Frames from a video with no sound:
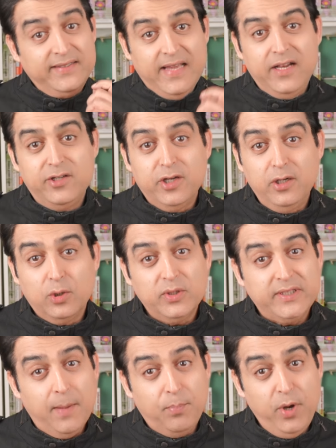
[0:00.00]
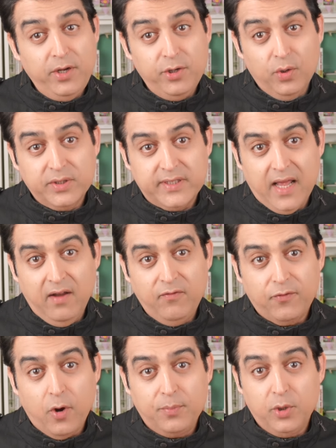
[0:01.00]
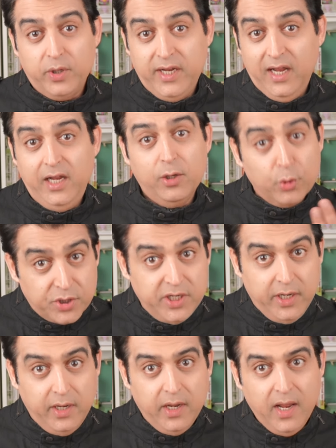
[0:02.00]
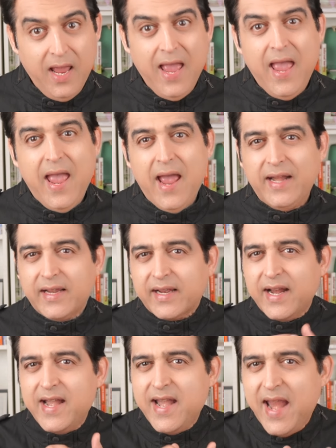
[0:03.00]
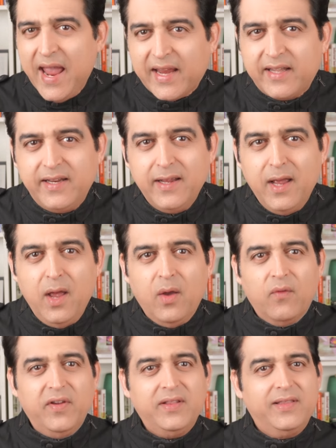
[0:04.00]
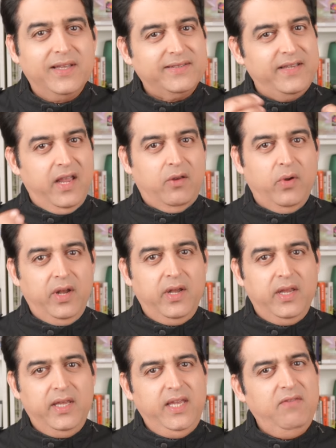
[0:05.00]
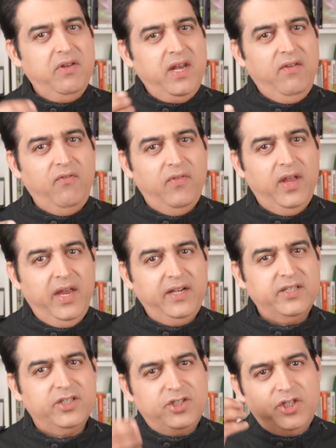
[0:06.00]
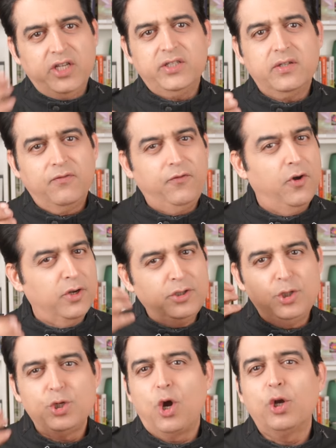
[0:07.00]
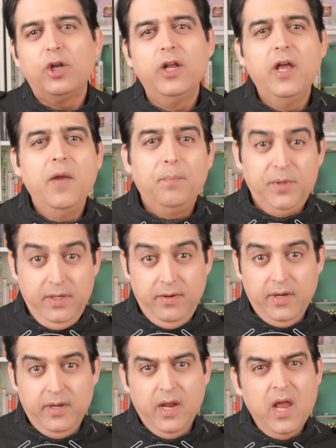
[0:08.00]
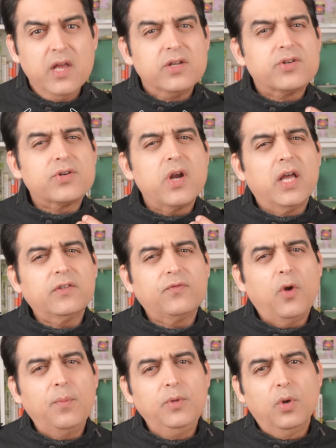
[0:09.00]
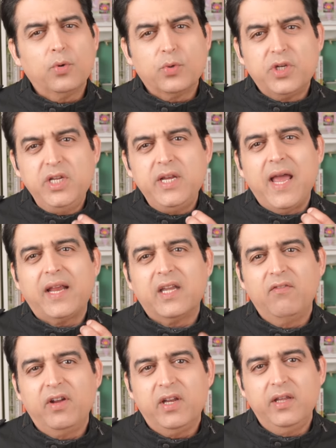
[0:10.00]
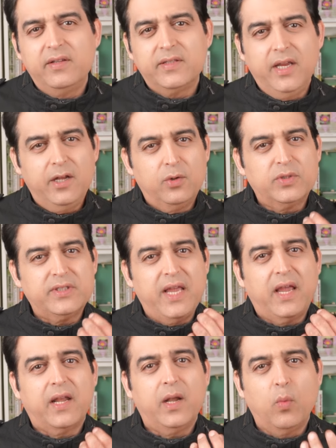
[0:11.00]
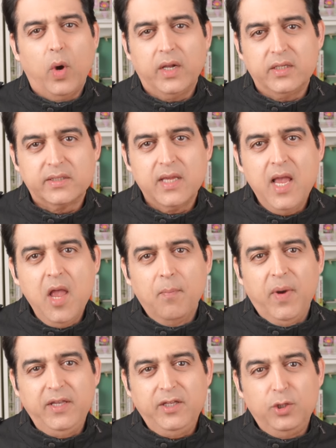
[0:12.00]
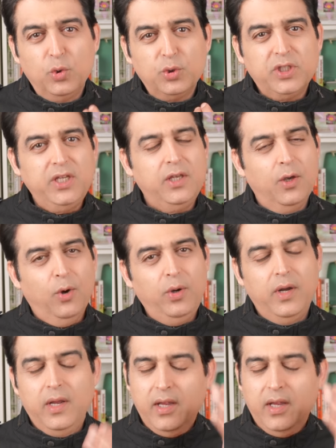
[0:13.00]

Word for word: essential to separate yourself from your daily routine and connect with the sacred, even if it's just for a short period. Transform your routine activities into sacred ones by using your